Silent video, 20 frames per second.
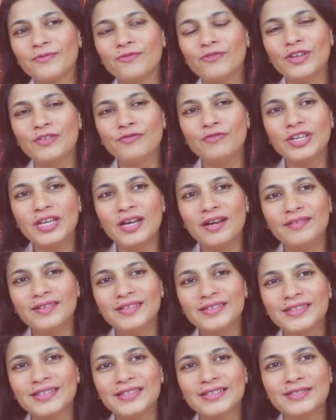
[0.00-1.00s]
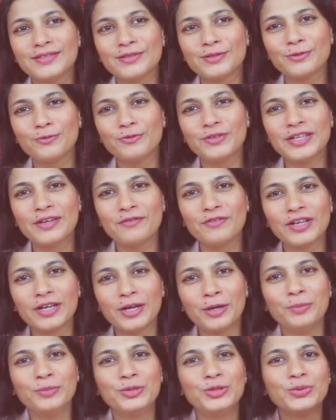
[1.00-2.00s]
when we are in this, you know, we never
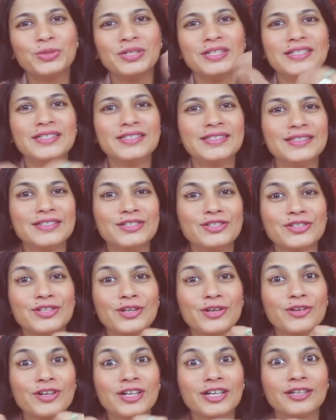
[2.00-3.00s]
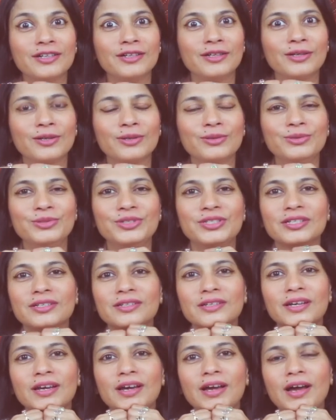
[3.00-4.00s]
come to a decision or a
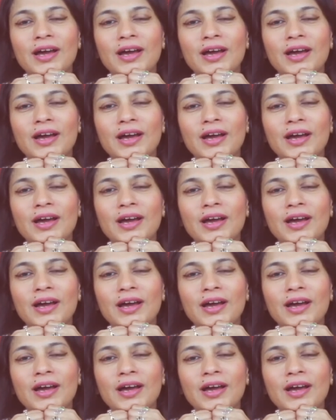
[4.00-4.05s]
conclusion.